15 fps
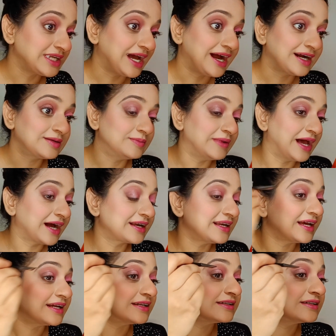add black
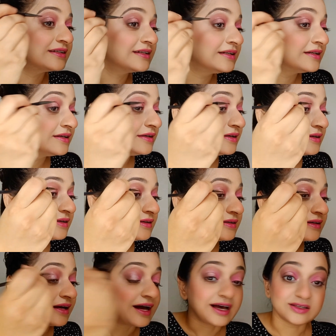liner
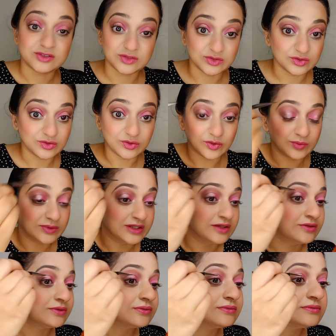as you normally
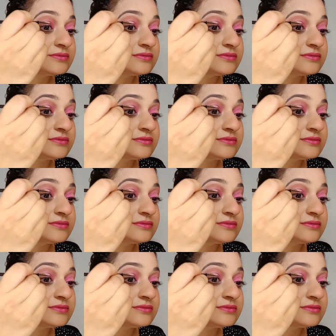do.